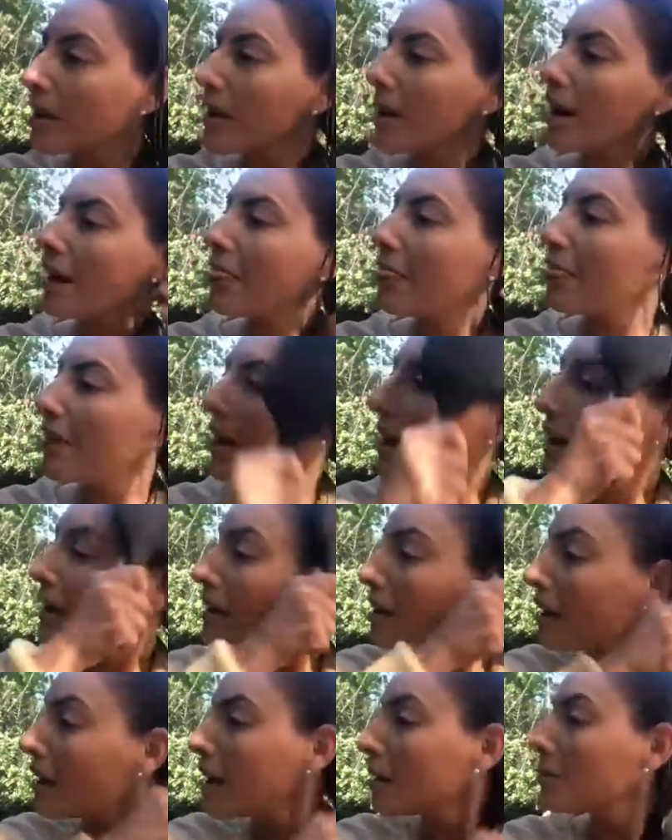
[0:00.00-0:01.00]
And
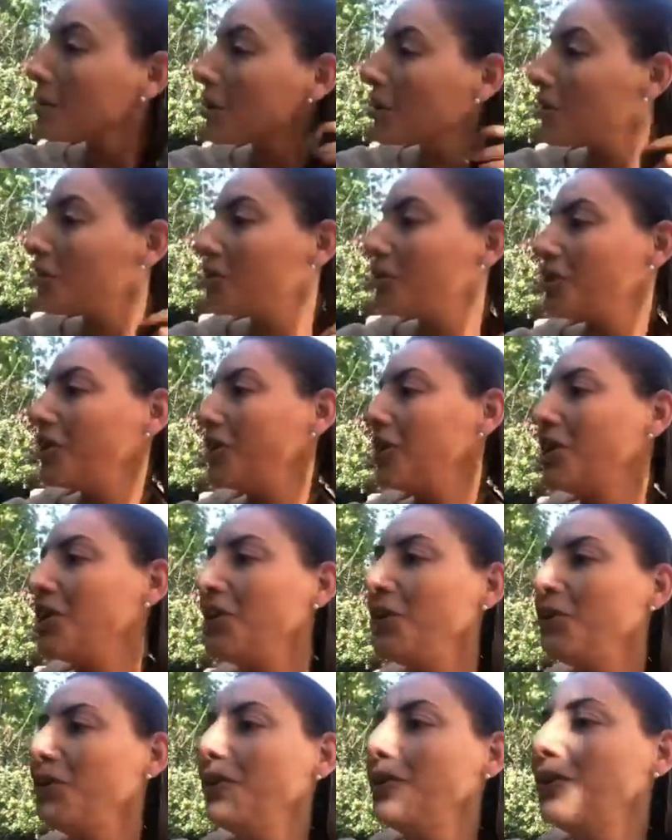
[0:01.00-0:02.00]
then I'm going to
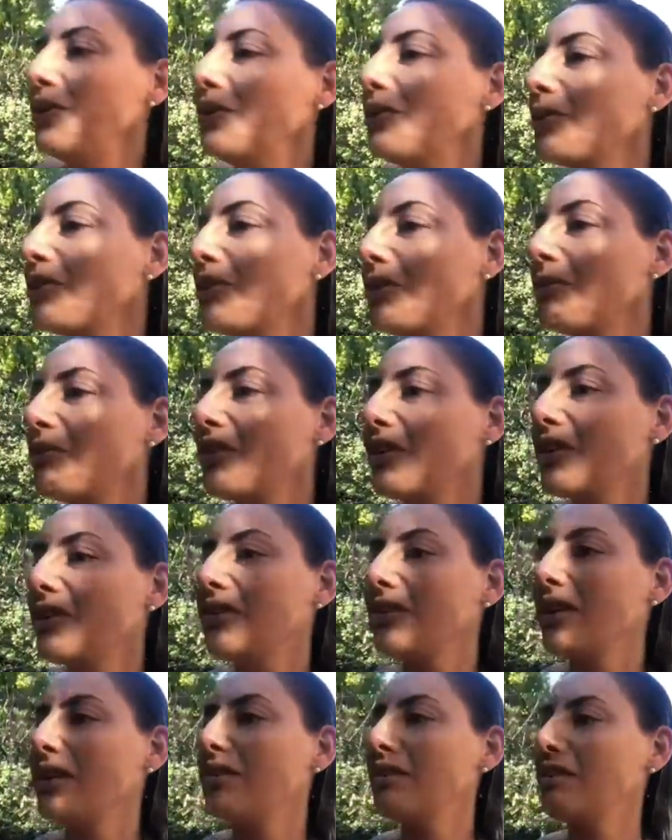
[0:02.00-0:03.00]
use, which I'm so
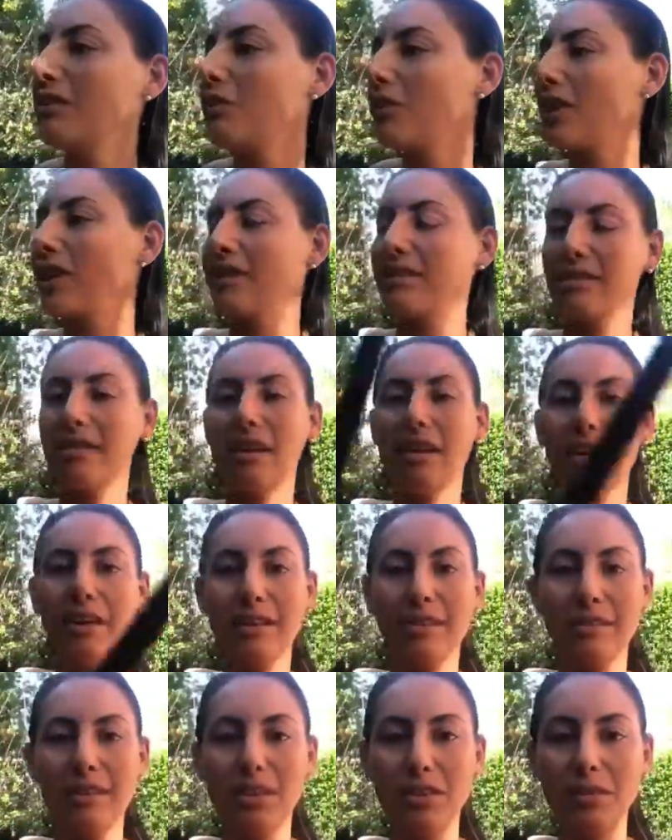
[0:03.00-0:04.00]
excited, great
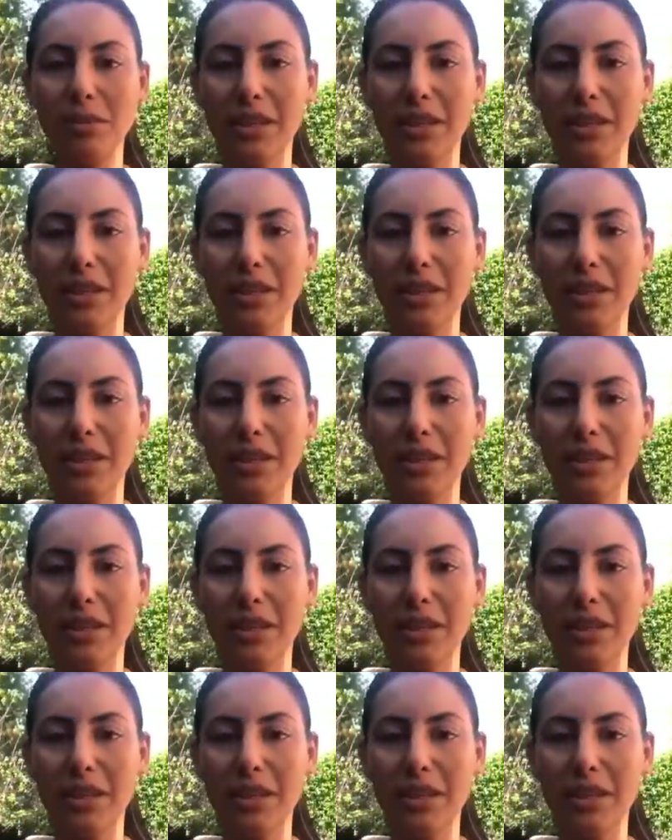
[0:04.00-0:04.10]
size,